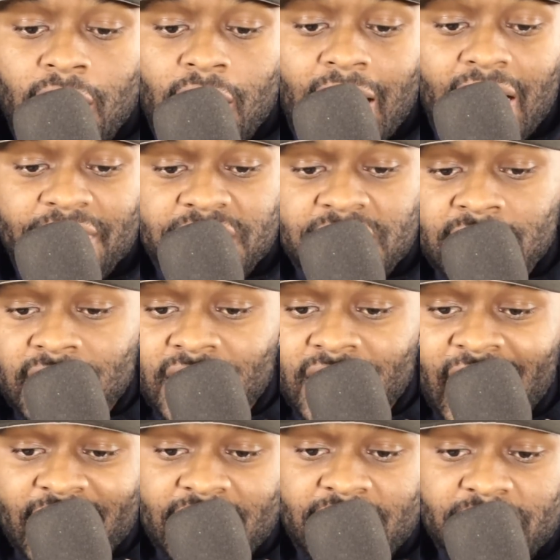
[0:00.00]
I've seen a
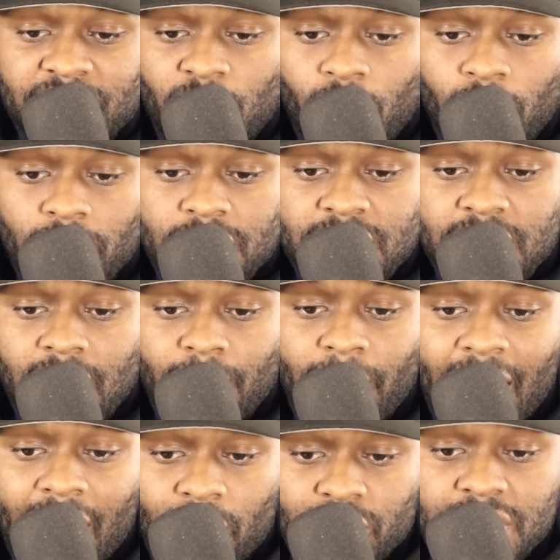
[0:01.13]
lot of discourse
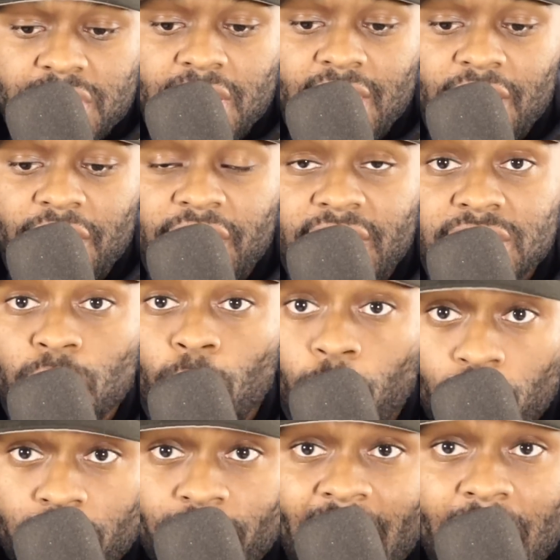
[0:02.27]
about this
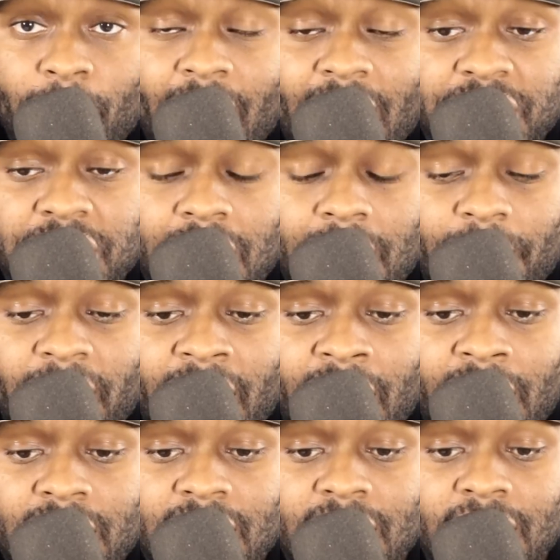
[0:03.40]
quarterback matchup,
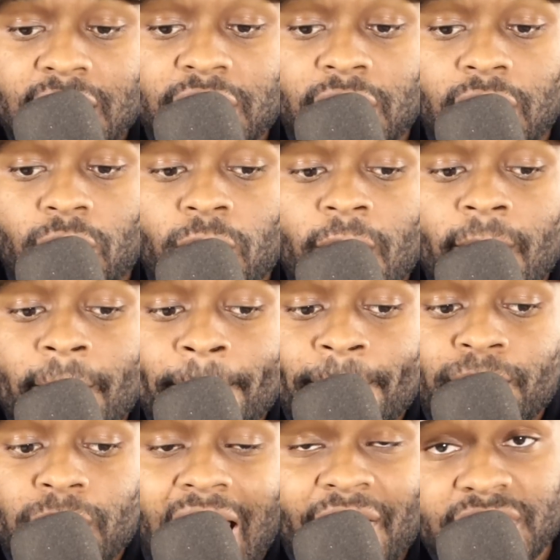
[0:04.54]
and you know,
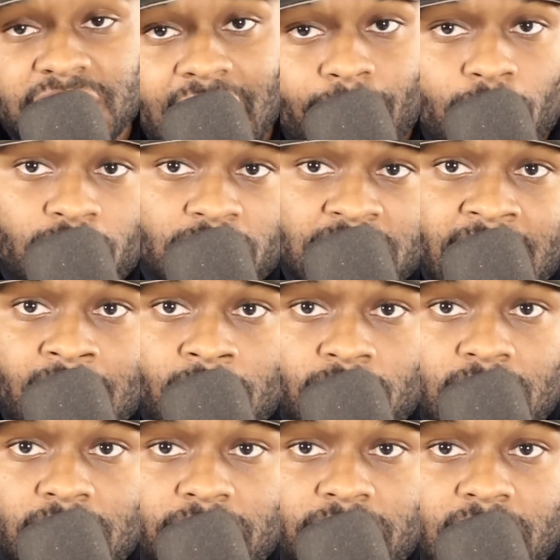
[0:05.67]
obviously I broke
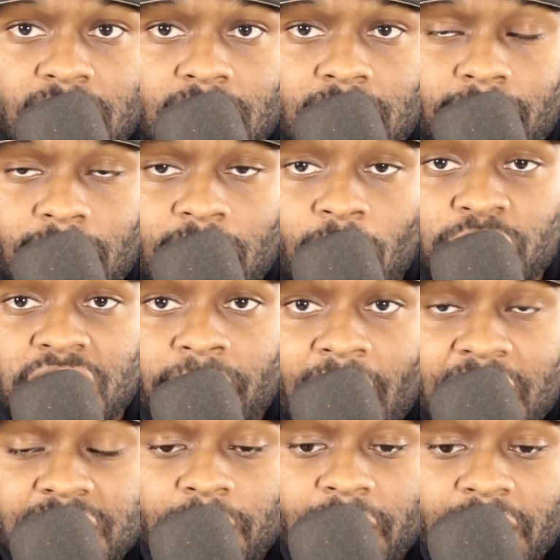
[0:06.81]
down the coaching
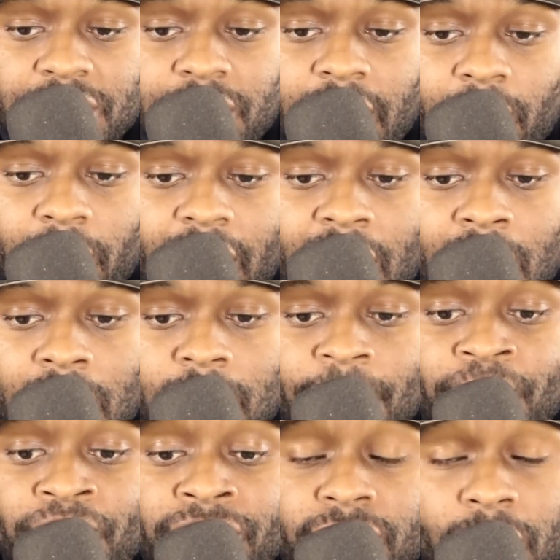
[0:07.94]
matchup yesterday, right? And
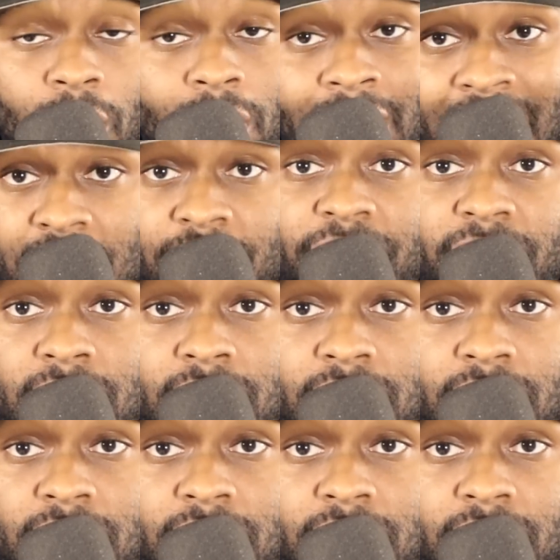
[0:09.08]
there are a lot of,